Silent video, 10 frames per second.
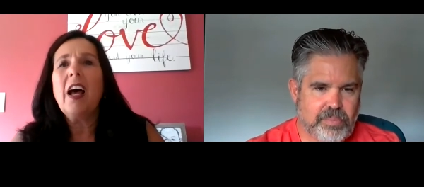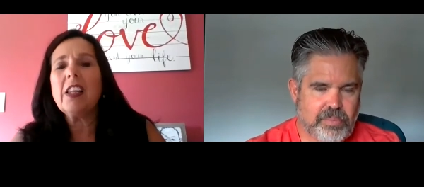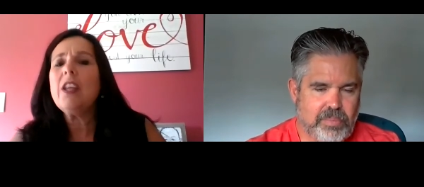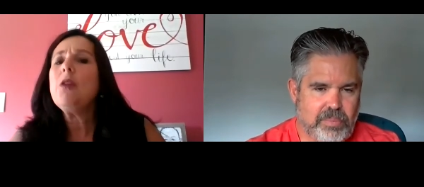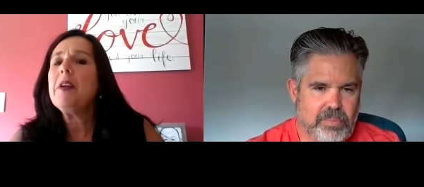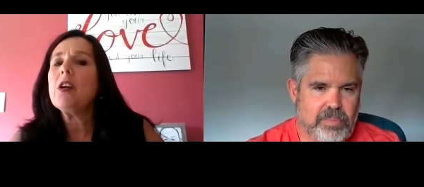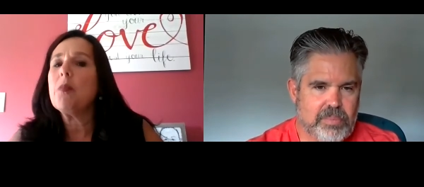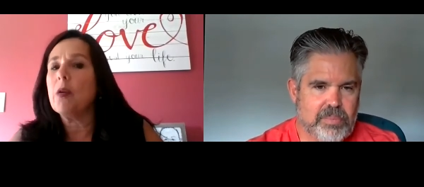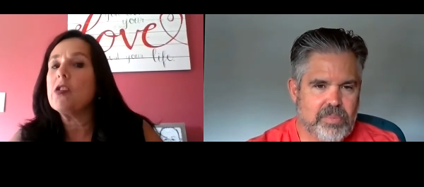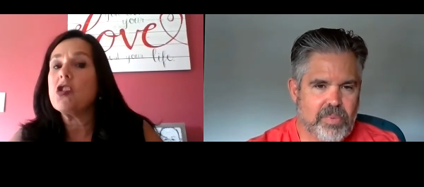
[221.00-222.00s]
Speaker 1: a little bit of
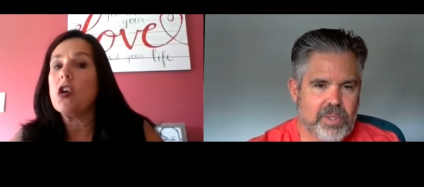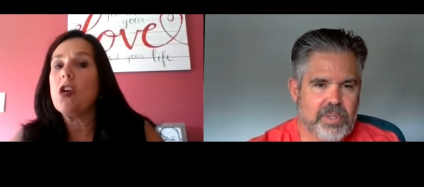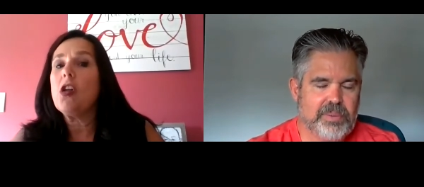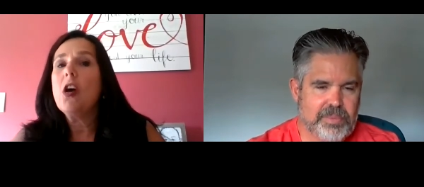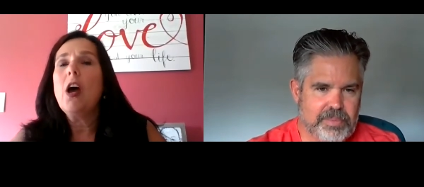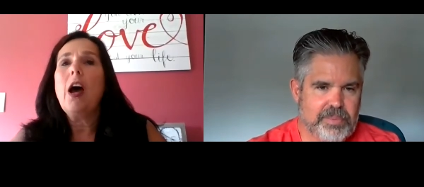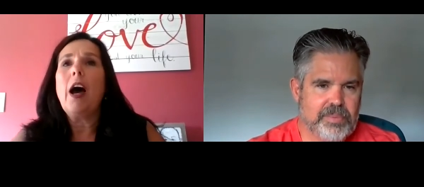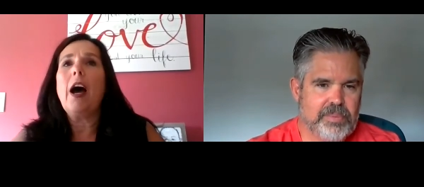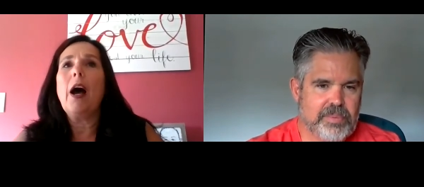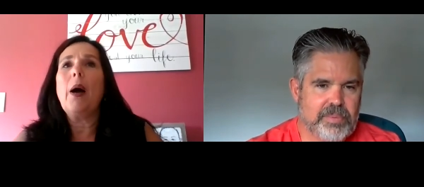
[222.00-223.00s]
commercial.
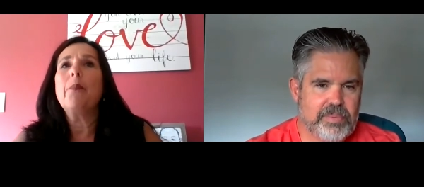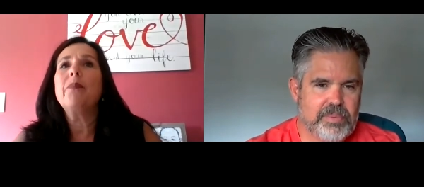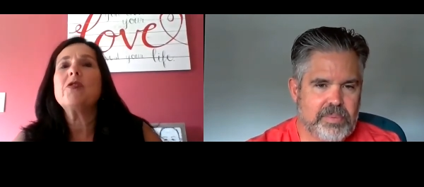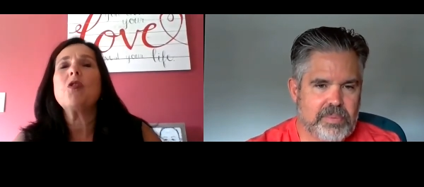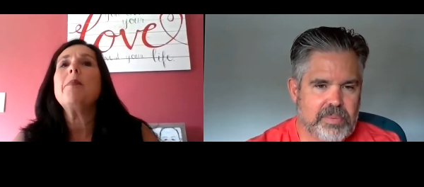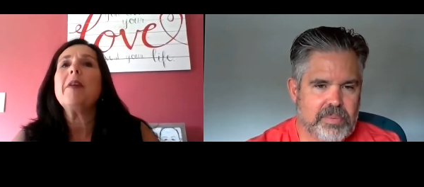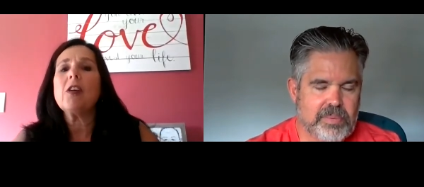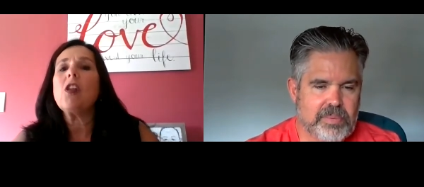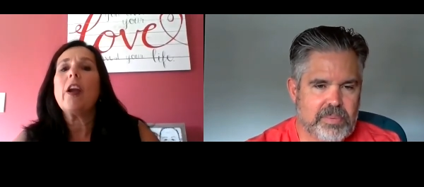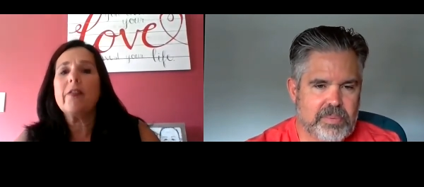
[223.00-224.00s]
Um, so I bring a
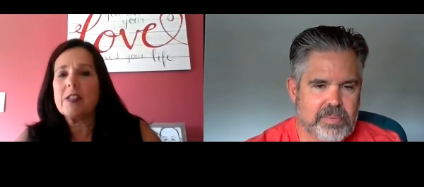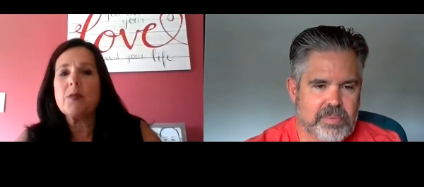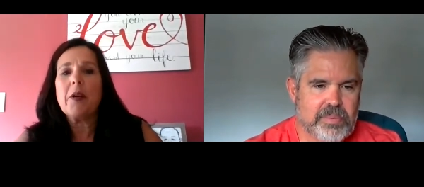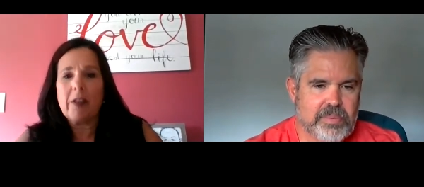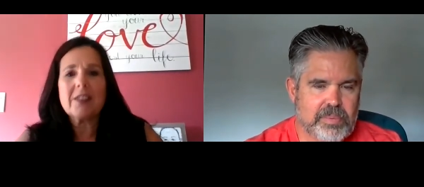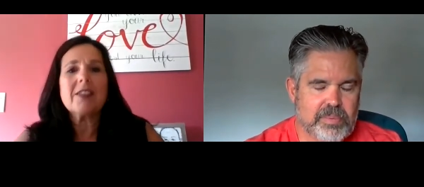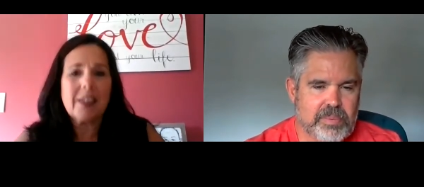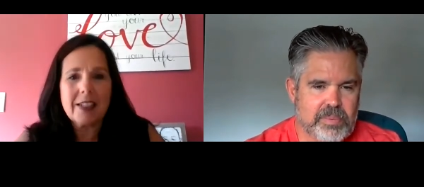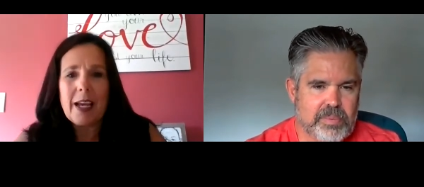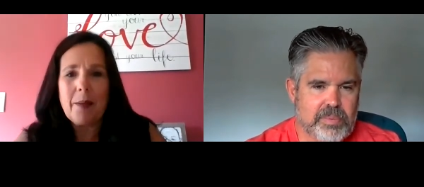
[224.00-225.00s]
lot of experience to the
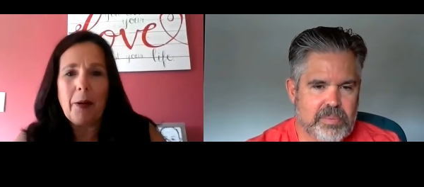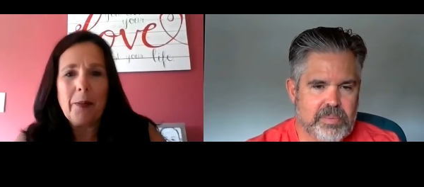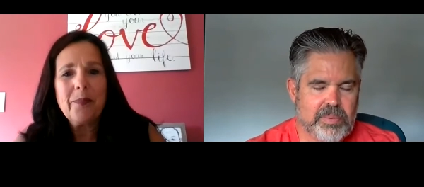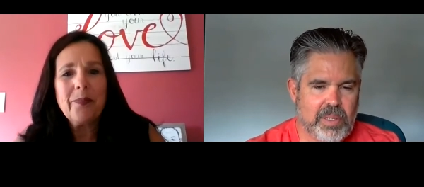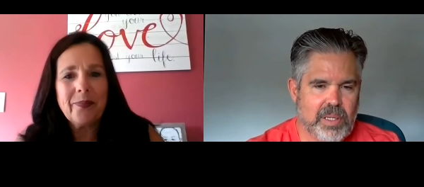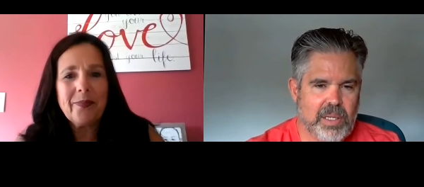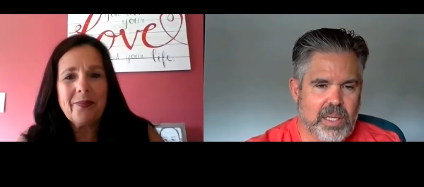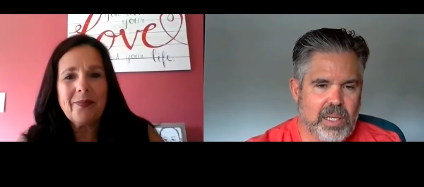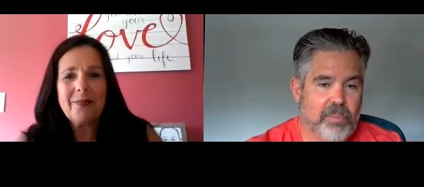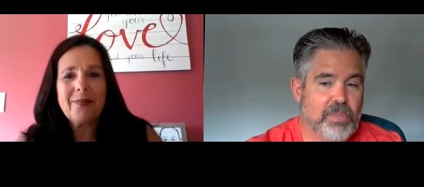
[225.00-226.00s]
table.
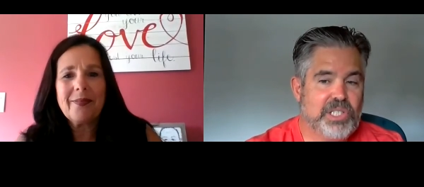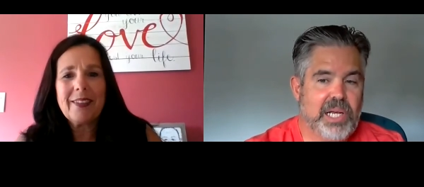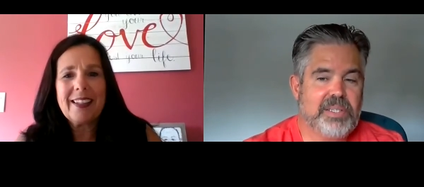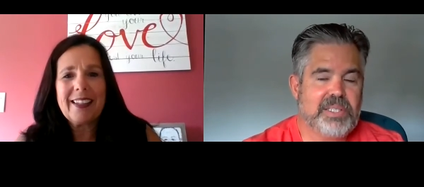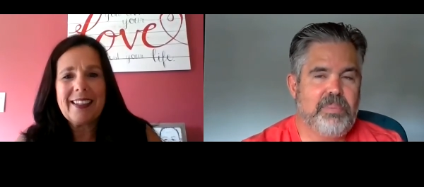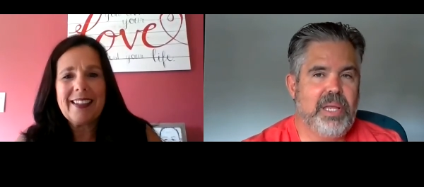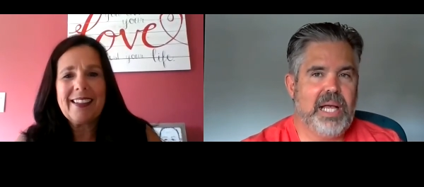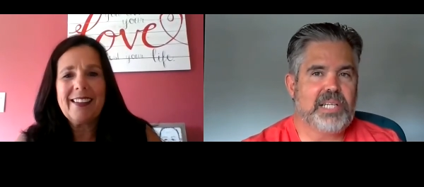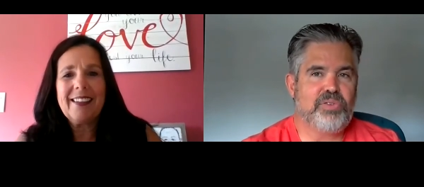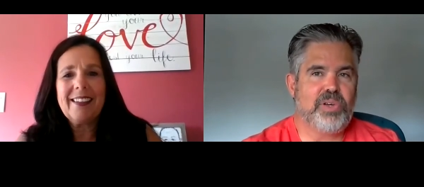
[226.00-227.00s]
Speaker 2: But Sharon, to me,
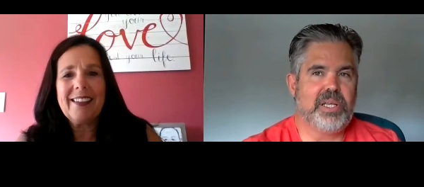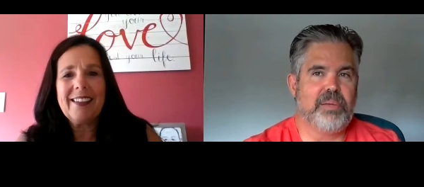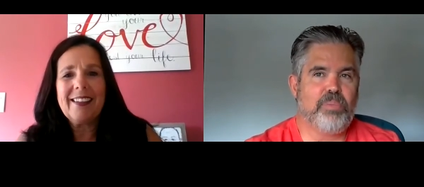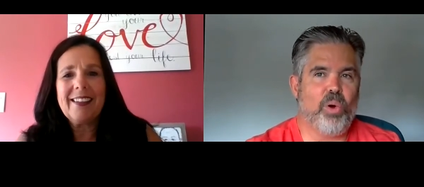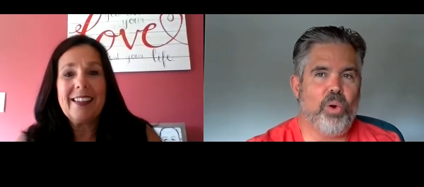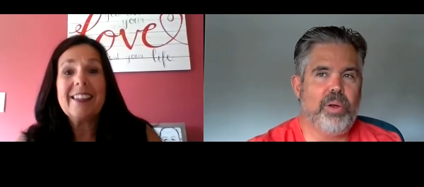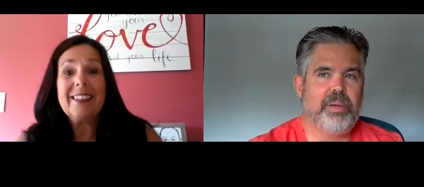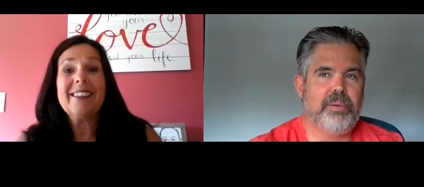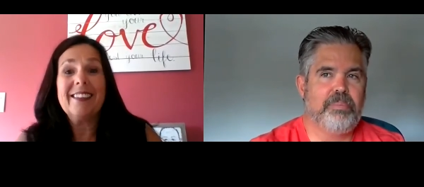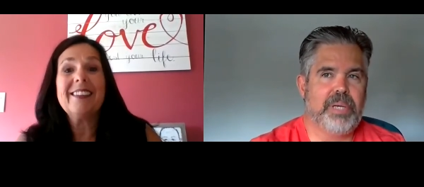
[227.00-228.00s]
that's really
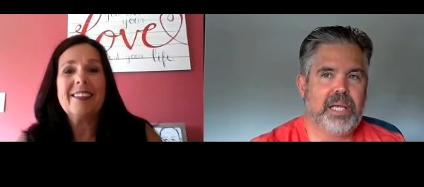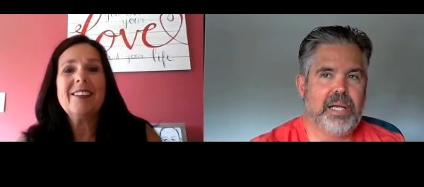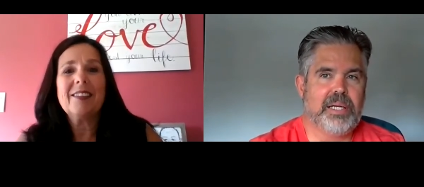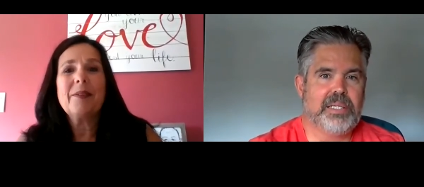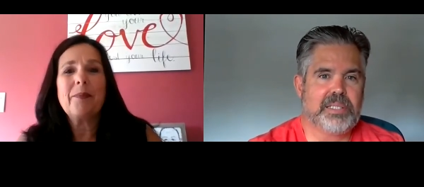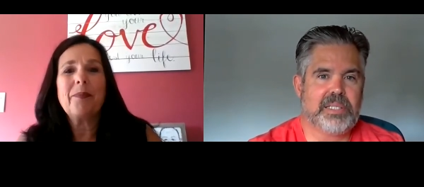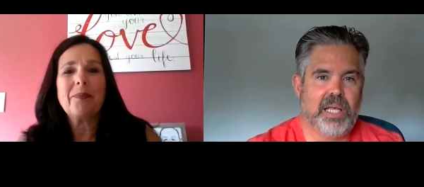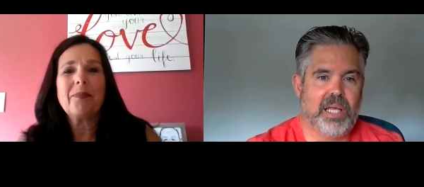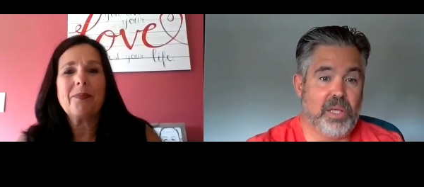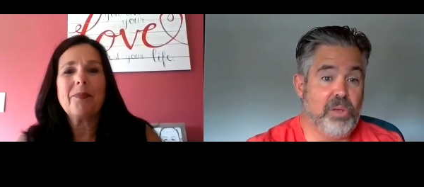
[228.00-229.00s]
important because
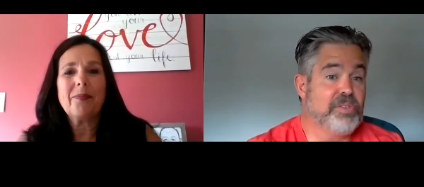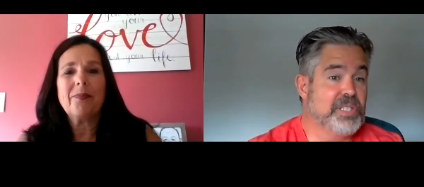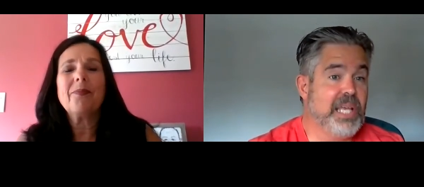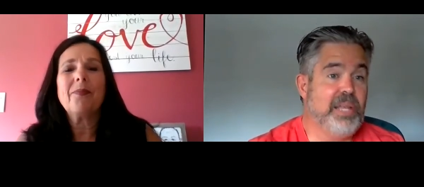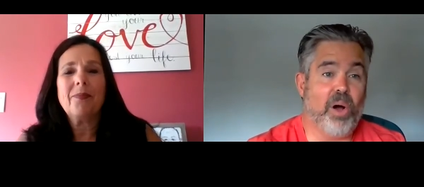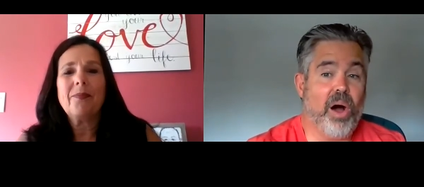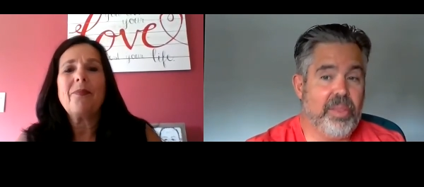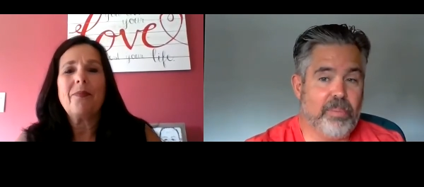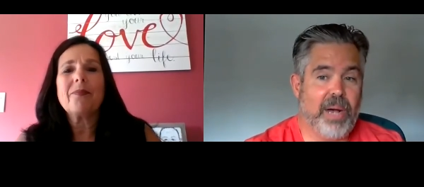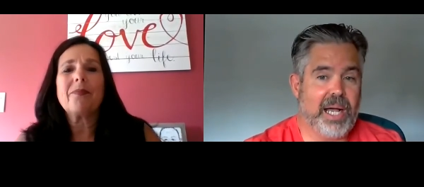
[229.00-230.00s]
you've seen
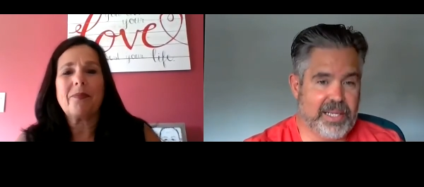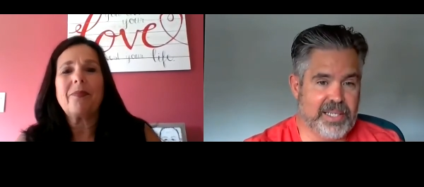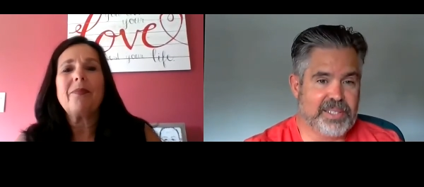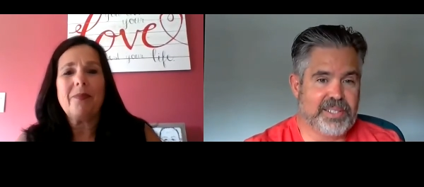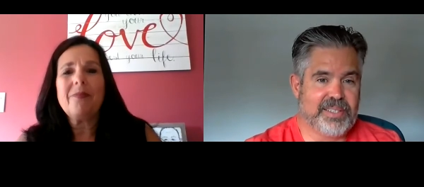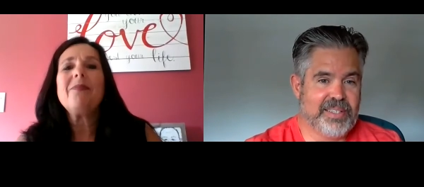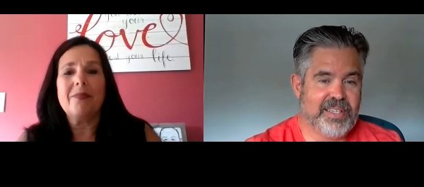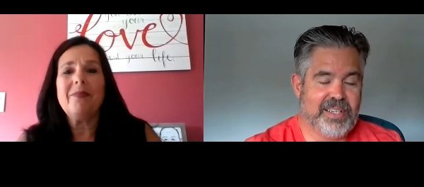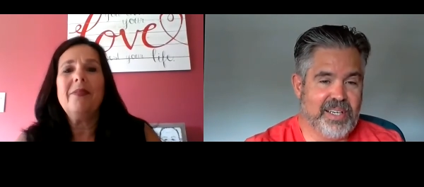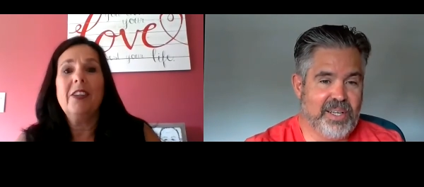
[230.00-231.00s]
all the markets,
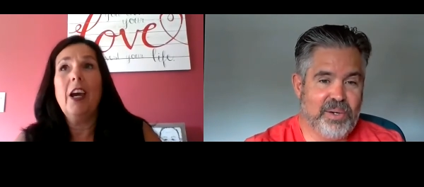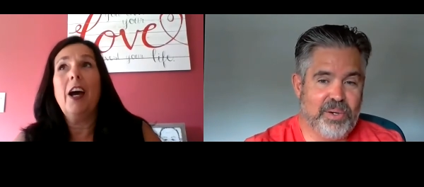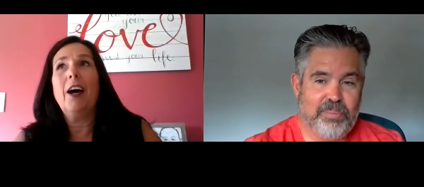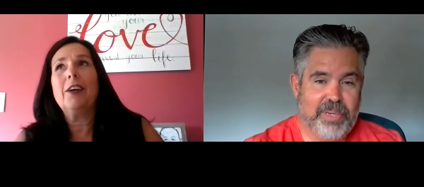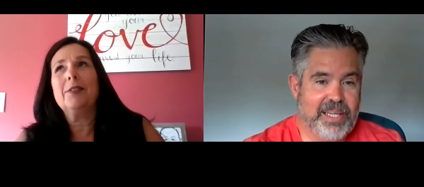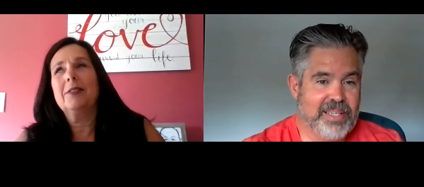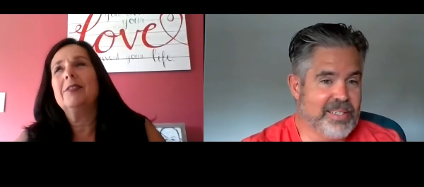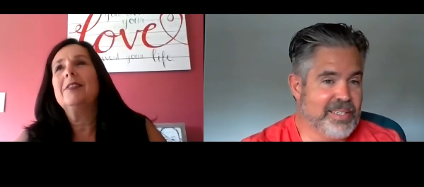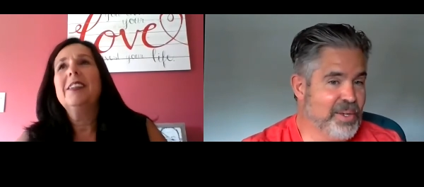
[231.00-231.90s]
you know, yeah. I mean,